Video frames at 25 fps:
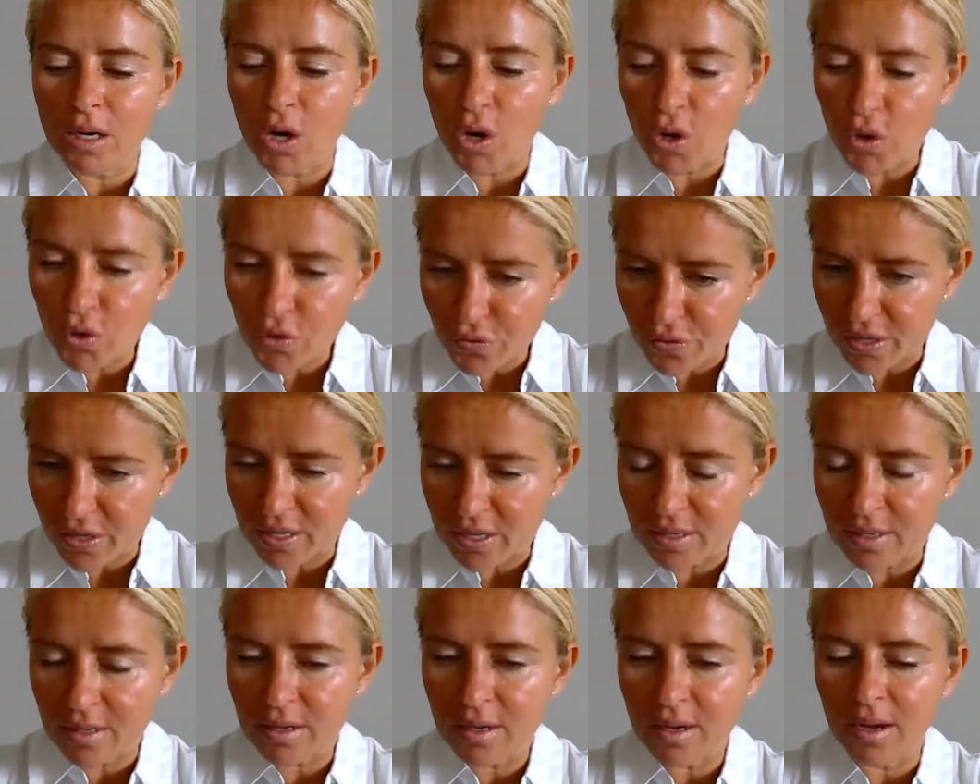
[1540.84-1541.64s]

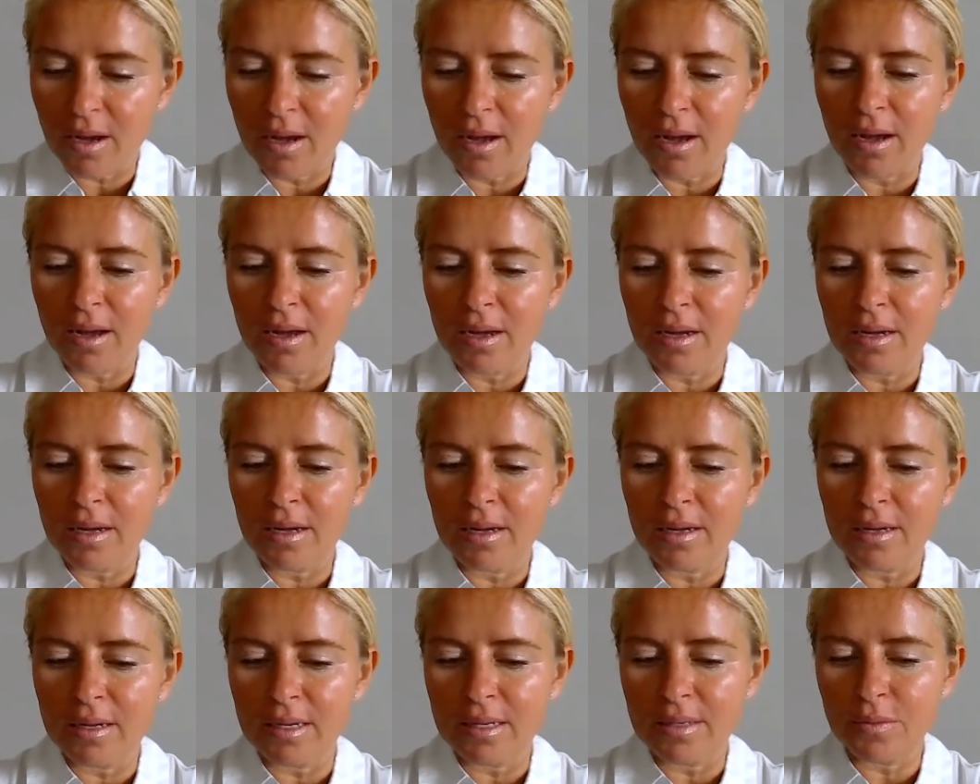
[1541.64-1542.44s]
COVID,
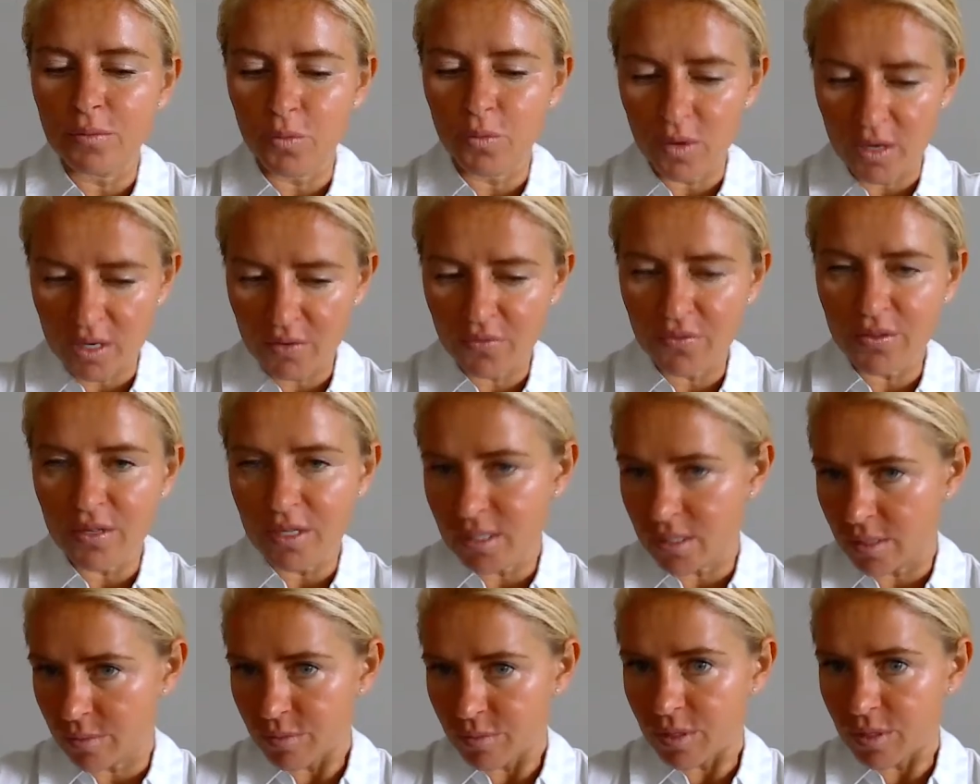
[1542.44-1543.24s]
one of
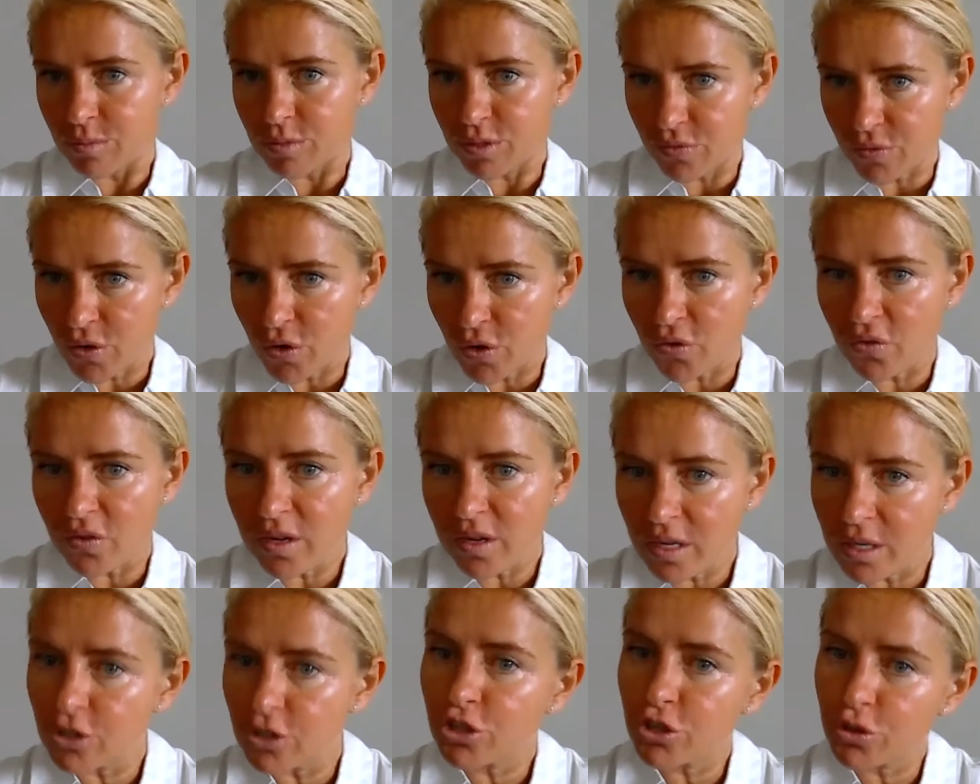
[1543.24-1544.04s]
the symptoms of
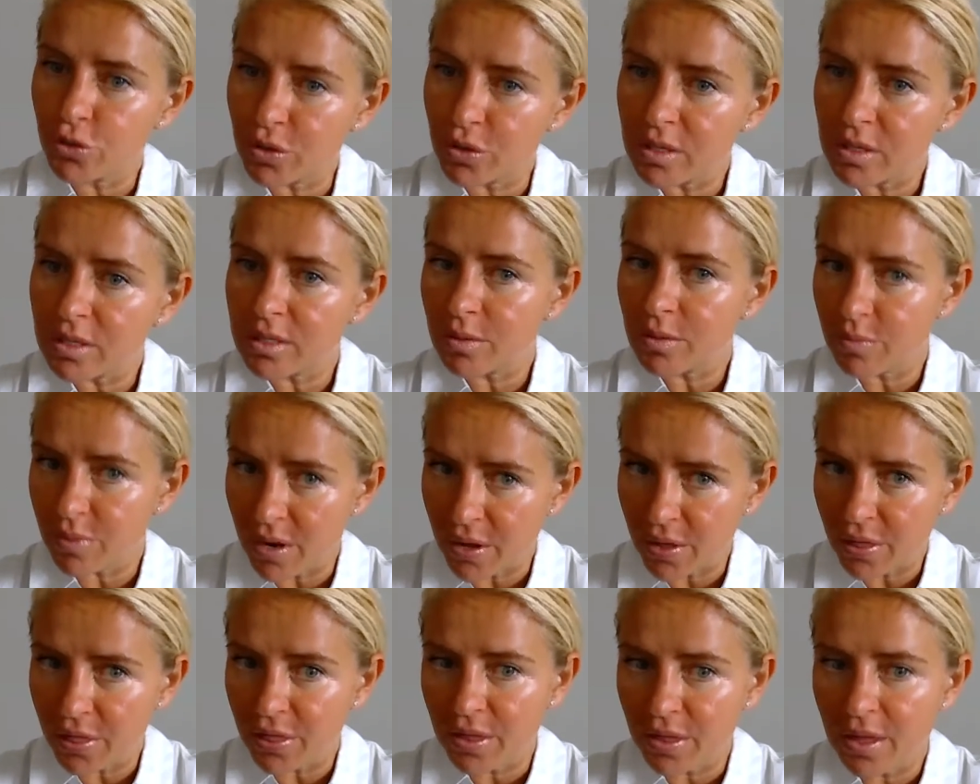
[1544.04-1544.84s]
COVID is shortness of
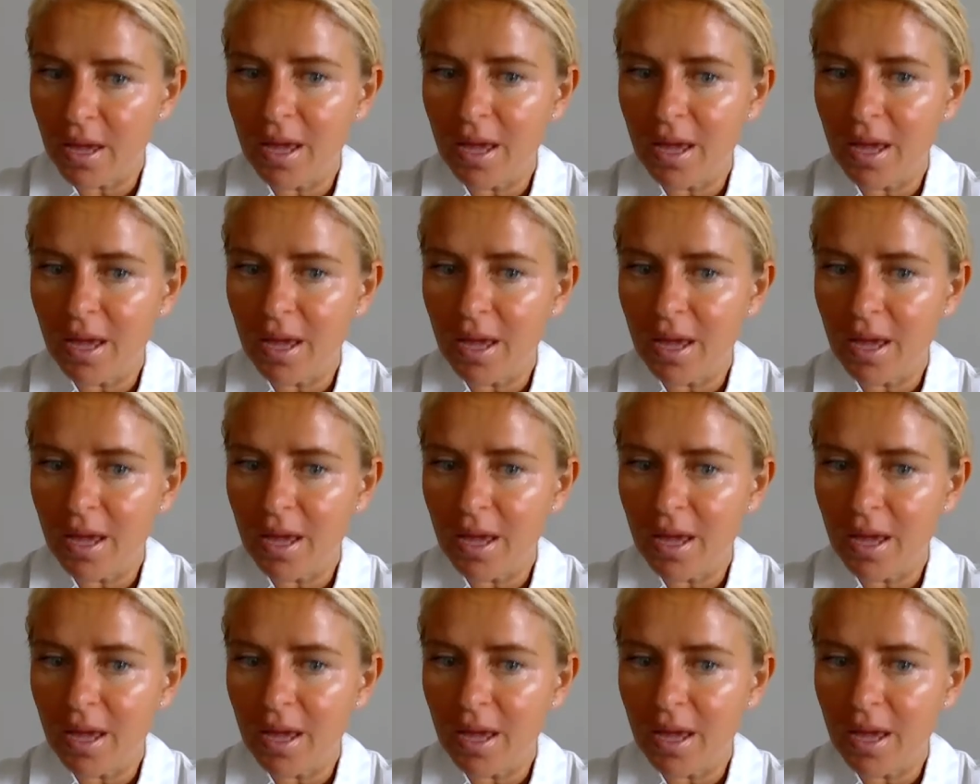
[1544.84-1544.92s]
breath.